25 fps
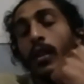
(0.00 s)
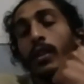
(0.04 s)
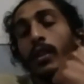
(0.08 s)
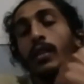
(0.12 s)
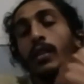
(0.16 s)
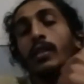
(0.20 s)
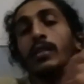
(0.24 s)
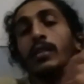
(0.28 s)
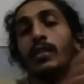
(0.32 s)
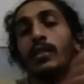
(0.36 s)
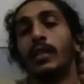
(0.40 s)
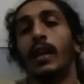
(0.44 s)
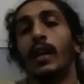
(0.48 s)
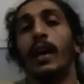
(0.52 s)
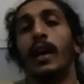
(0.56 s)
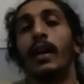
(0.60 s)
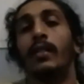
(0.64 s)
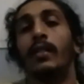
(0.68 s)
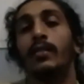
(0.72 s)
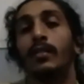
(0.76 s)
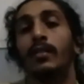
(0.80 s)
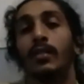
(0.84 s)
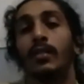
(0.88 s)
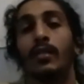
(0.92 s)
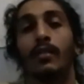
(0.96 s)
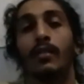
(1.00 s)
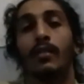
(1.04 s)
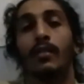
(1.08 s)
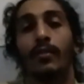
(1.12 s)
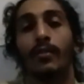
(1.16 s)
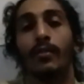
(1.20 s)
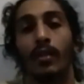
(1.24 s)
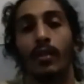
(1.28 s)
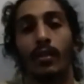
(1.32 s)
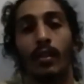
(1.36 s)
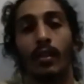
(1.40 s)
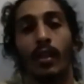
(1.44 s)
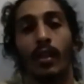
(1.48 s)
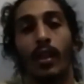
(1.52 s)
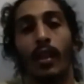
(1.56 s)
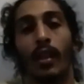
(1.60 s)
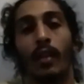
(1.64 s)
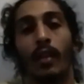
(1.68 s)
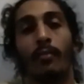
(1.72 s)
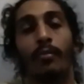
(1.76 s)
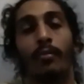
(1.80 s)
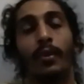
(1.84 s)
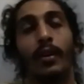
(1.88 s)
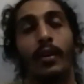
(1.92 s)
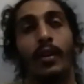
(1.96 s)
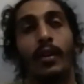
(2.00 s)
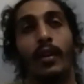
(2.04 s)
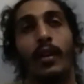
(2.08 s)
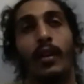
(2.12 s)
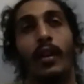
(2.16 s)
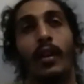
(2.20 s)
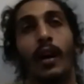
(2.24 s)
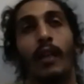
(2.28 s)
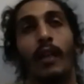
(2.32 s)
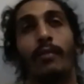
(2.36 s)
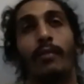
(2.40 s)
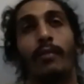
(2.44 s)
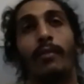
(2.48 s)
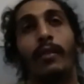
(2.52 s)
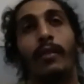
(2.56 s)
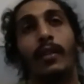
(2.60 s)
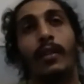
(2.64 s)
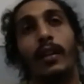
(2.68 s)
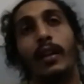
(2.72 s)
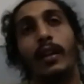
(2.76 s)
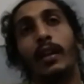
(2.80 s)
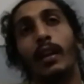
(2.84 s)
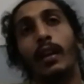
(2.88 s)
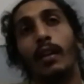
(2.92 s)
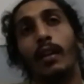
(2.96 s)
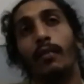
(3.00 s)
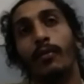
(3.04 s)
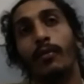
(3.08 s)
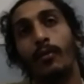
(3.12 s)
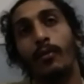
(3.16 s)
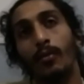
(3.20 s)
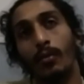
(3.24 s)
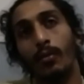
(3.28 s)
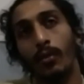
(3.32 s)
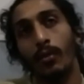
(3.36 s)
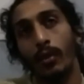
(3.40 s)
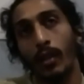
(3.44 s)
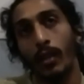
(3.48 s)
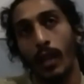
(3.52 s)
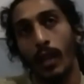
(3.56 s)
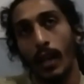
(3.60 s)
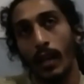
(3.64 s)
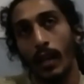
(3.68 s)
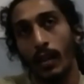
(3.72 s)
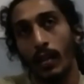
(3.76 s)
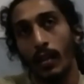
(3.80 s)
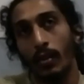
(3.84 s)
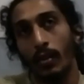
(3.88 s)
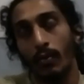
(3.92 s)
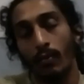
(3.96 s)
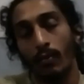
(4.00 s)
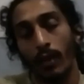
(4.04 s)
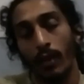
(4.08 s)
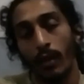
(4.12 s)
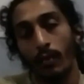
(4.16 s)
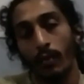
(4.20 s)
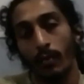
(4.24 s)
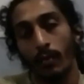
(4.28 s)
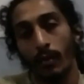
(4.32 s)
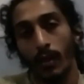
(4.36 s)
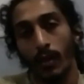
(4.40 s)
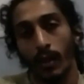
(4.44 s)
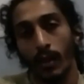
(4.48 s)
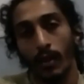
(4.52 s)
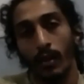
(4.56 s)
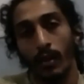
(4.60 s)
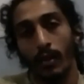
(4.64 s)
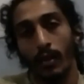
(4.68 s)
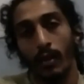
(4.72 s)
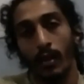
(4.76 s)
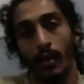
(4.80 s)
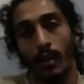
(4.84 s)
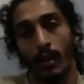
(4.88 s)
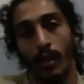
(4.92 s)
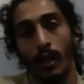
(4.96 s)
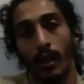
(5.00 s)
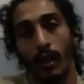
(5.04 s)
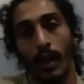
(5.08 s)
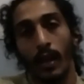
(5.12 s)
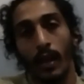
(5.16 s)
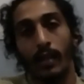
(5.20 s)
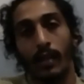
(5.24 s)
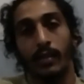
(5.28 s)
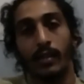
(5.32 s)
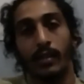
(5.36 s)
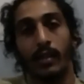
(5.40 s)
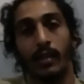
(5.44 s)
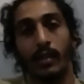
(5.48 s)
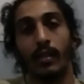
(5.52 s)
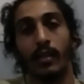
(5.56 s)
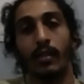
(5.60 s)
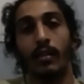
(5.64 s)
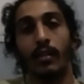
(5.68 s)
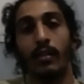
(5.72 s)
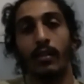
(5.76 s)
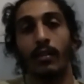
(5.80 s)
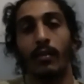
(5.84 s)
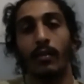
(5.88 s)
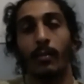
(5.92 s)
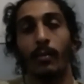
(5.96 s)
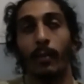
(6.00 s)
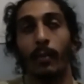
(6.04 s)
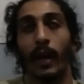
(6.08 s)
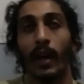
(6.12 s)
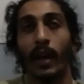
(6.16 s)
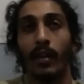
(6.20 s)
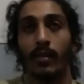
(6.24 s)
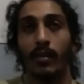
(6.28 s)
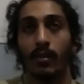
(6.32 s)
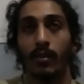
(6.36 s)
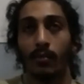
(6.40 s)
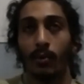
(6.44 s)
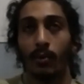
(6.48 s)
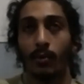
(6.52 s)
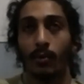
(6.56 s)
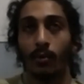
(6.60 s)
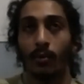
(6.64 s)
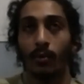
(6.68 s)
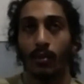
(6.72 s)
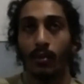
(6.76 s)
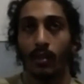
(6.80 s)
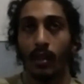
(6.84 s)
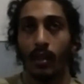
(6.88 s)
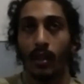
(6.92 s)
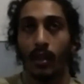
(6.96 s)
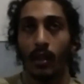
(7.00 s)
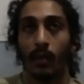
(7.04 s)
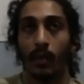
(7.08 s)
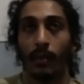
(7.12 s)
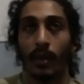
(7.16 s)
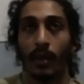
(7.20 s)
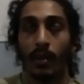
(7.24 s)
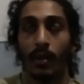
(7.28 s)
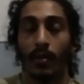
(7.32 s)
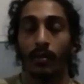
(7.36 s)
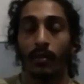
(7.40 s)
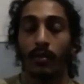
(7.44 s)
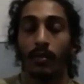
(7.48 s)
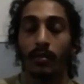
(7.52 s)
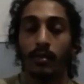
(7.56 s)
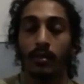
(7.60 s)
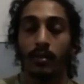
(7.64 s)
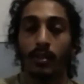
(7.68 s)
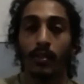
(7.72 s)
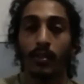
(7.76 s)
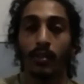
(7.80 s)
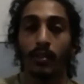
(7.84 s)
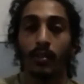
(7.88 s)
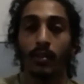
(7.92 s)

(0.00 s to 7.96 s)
styles are different, but I feel like if you look at it the right way, as in back to what we were saying about Jeet Kune